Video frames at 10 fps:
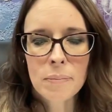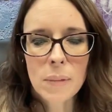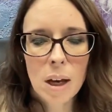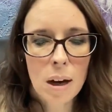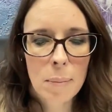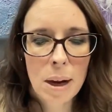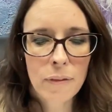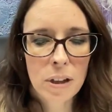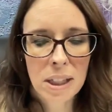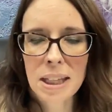I
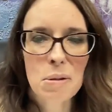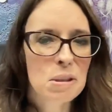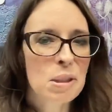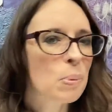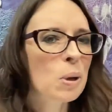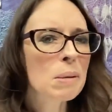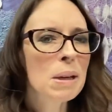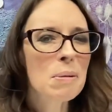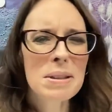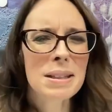felt like he wasn't supporting
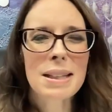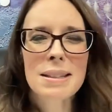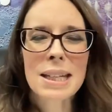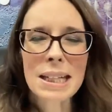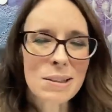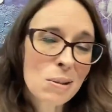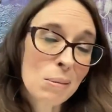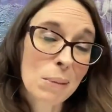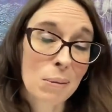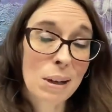me, wasn't listening. So
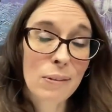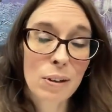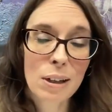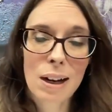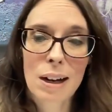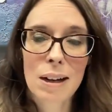I'm like, whatever.